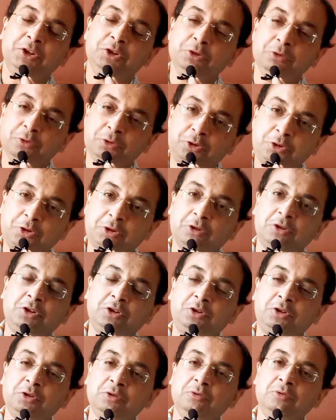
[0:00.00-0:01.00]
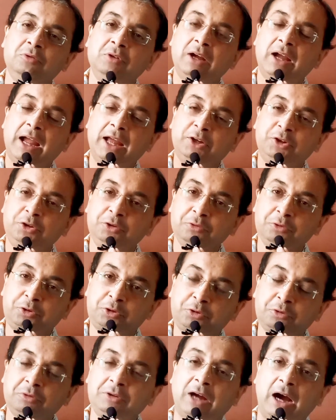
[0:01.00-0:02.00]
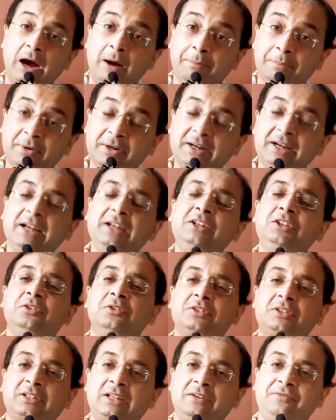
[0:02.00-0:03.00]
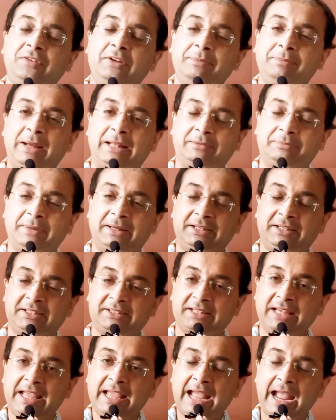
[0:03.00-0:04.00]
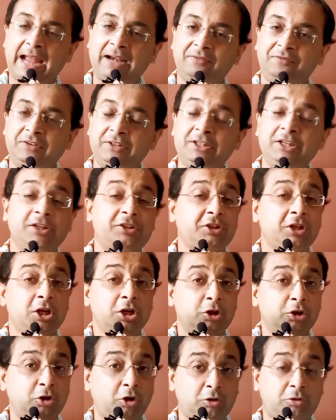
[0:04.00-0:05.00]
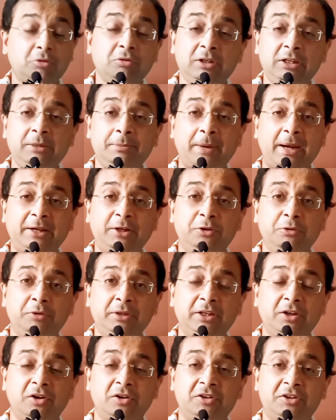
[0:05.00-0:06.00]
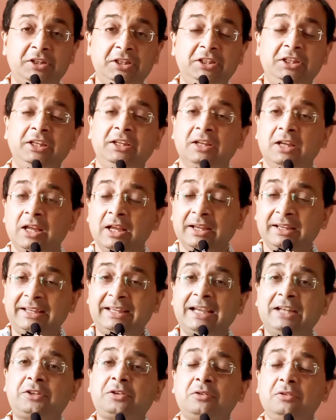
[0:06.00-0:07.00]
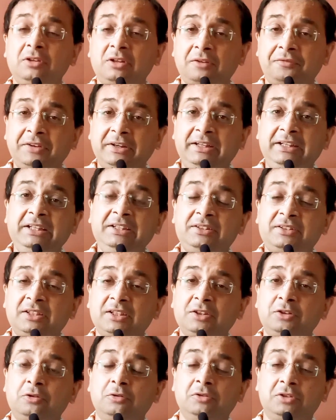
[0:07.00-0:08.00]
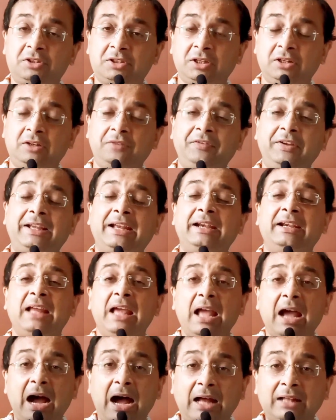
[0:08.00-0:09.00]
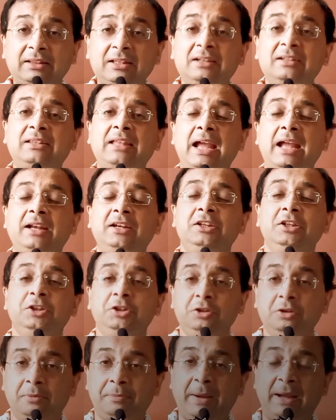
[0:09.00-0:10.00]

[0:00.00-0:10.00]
You should do, and you should upgrade yourself in mathematics and physics, not only by doing or reading. Get hold of a decent good certificate other than your